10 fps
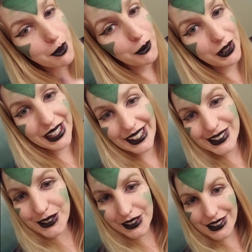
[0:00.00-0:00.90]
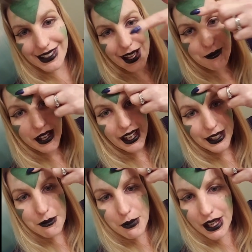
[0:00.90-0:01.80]
but what did I do at the top?
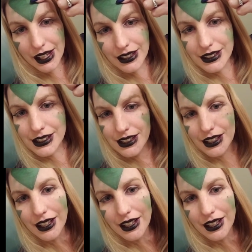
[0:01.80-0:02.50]
I combined